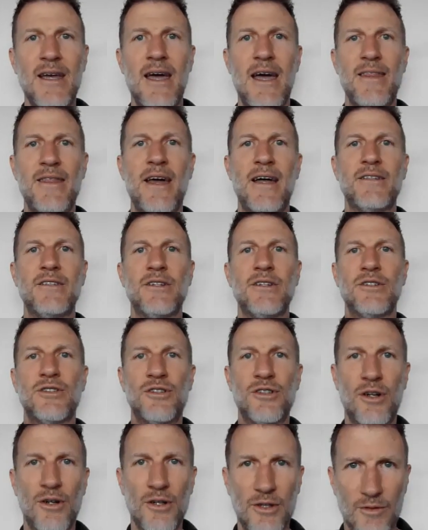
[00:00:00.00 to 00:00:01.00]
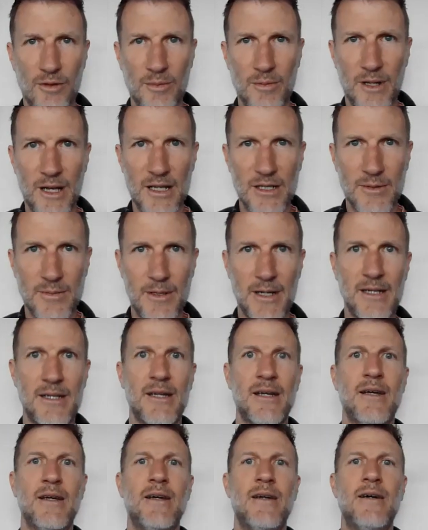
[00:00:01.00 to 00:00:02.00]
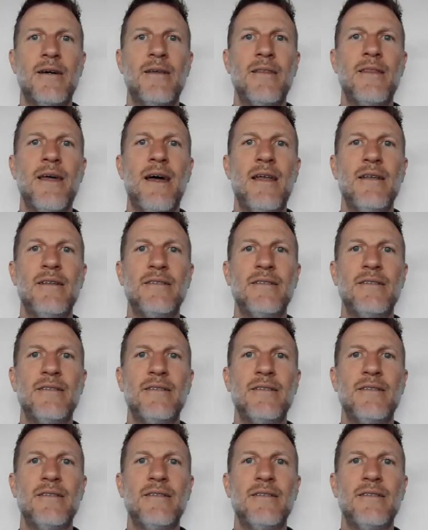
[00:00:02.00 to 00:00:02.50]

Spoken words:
and that's a shoulder replacement that